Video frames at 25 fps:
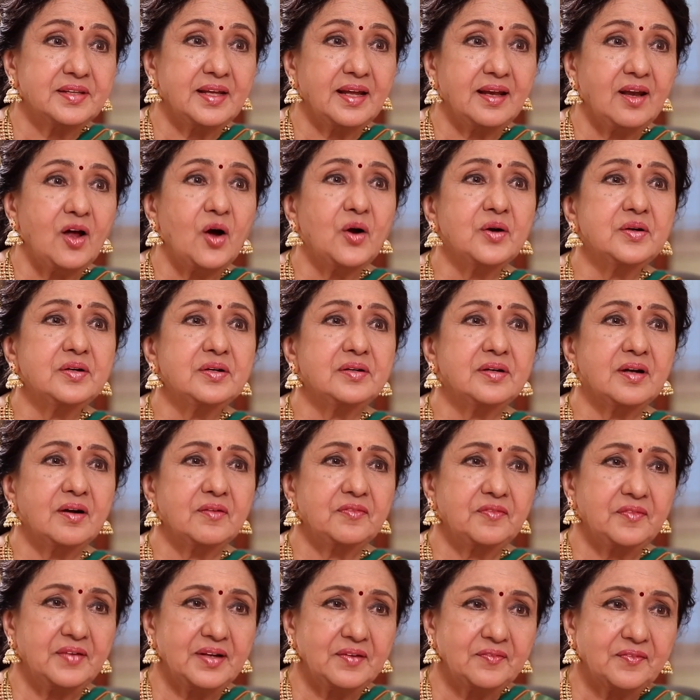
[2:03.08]
the lot
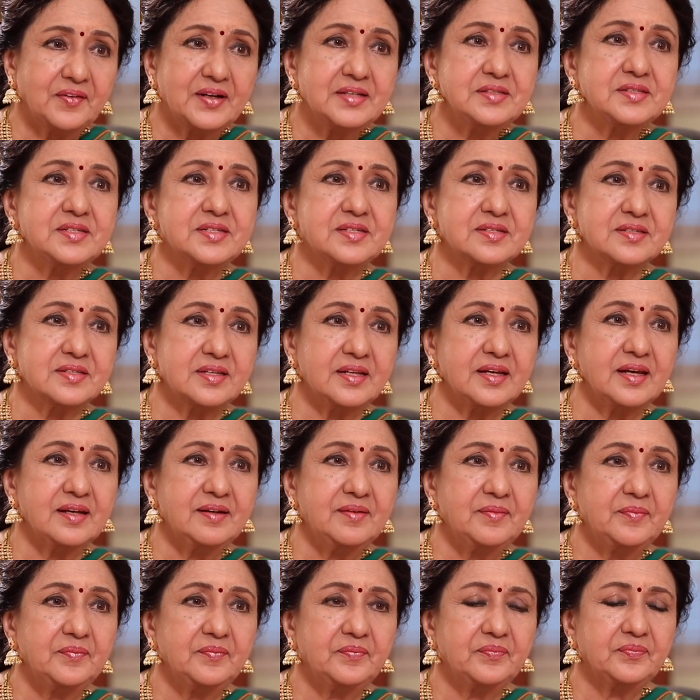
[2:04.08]
of difference is
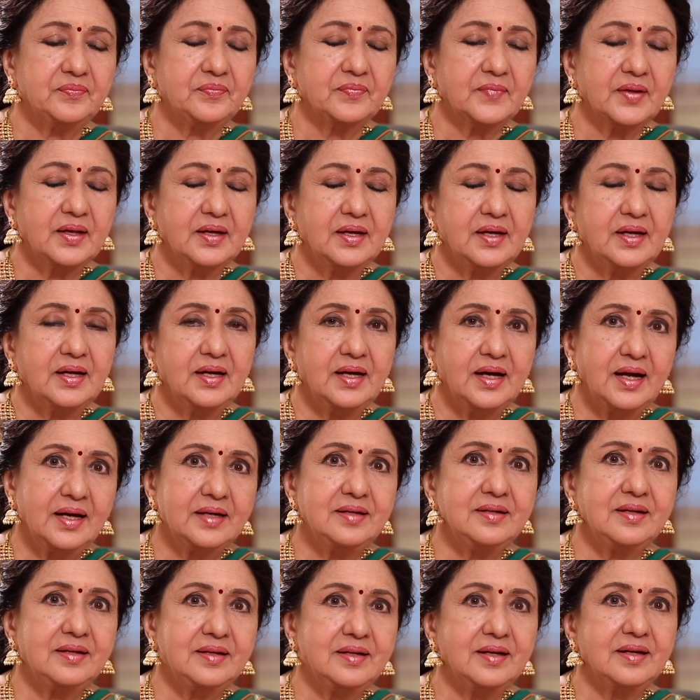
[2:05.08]
there
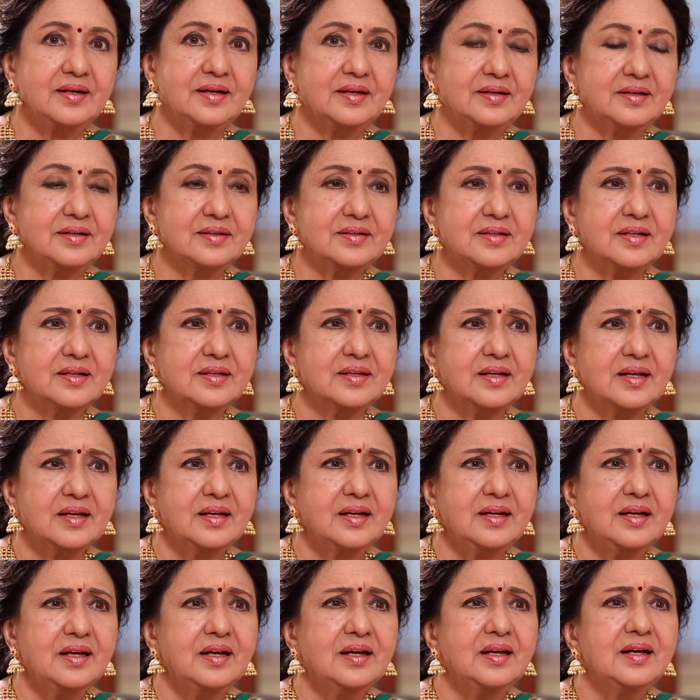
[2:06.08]
and
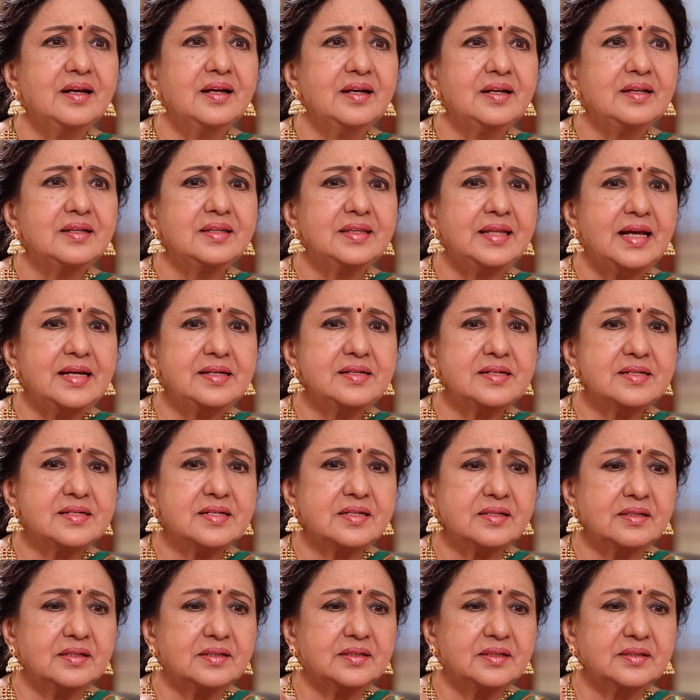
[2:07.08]
that
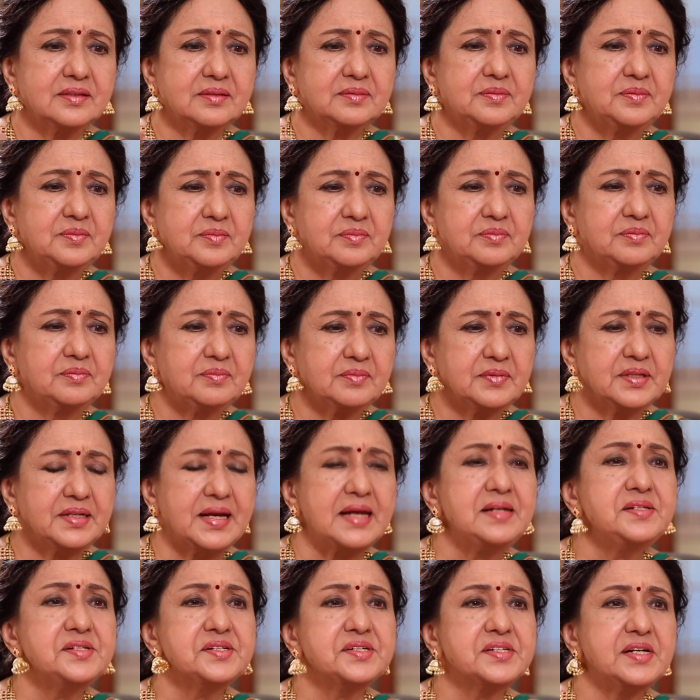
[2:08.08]

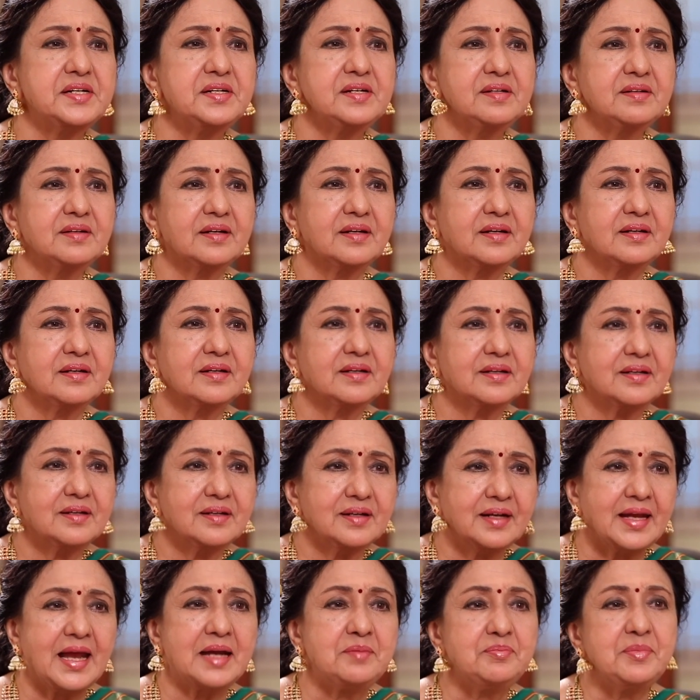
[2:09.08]
tension
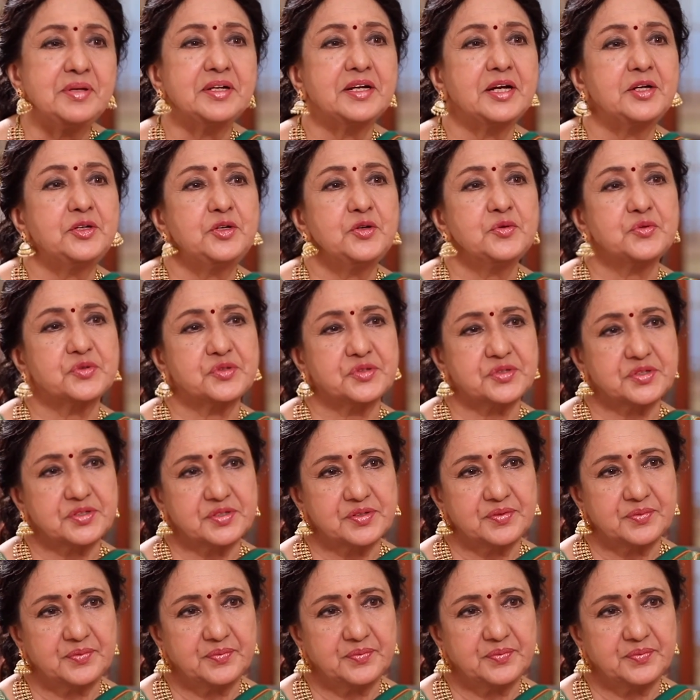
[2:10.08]
can be reduced.